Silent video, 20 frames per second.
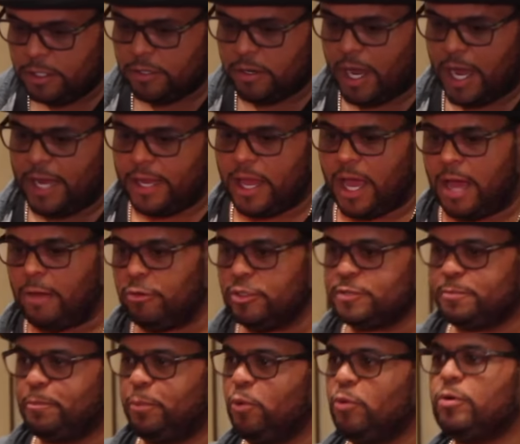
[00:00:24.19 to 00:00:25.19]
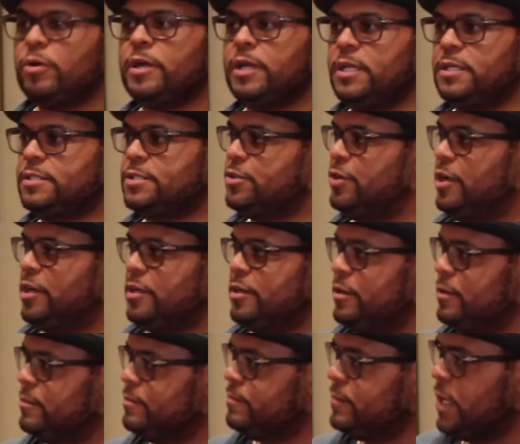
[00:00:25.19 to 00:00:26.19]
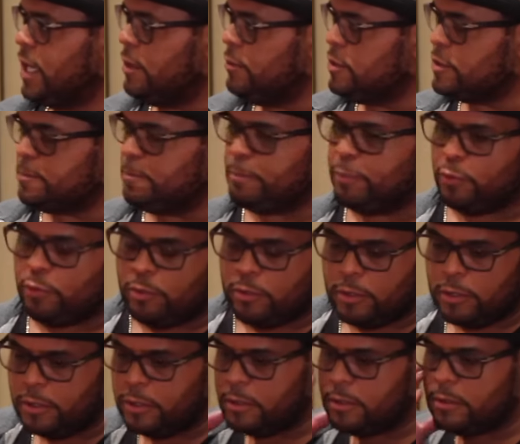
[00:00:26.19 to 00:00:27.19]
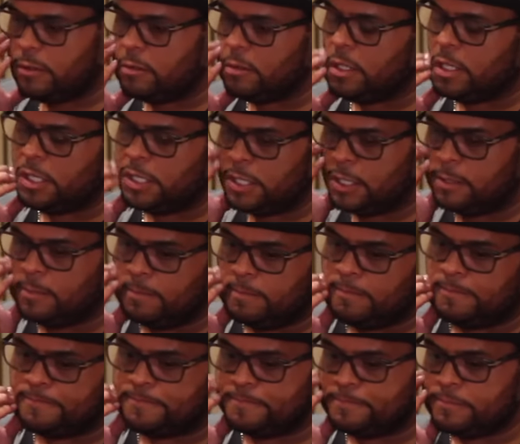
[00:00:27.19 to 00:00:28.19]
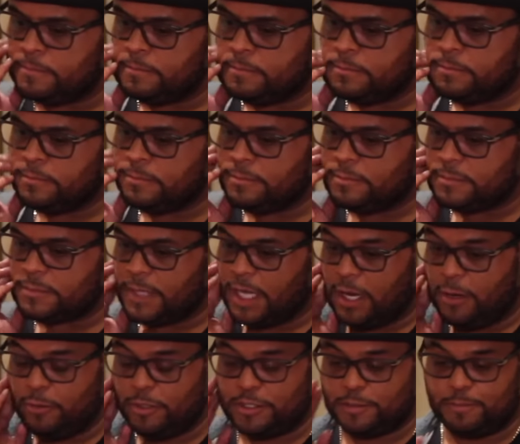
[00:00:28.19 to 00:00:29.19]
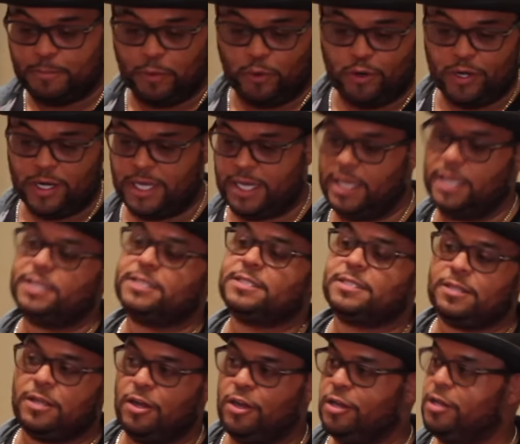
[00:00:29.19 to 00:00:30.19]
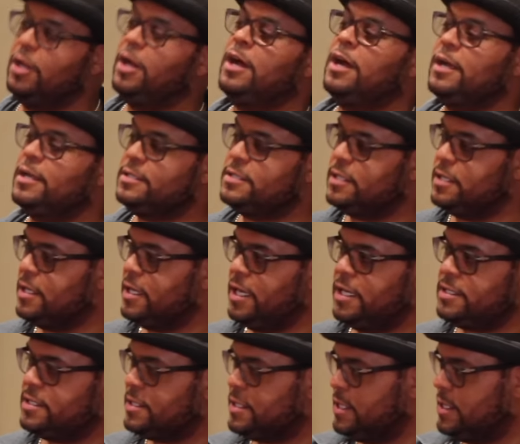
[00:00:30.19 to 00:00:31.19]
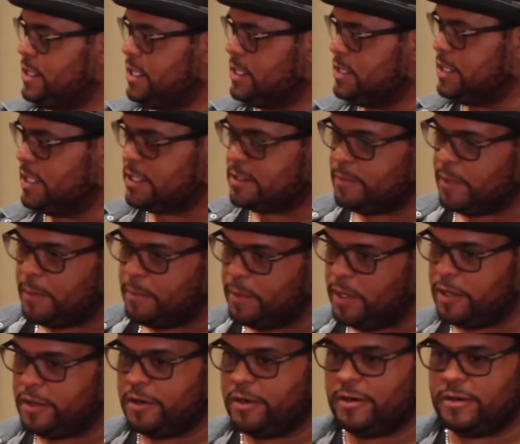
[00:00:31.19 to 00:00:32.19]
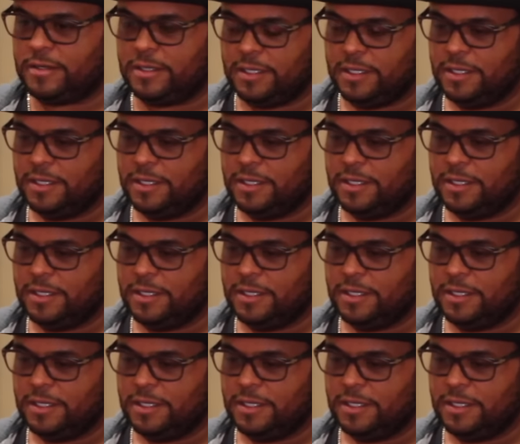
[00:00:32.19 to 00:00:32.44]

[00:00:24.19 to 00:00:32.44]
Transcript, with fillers: know, I, I was born in struggle. I was born um, I was born against all odds and against statistics. My mother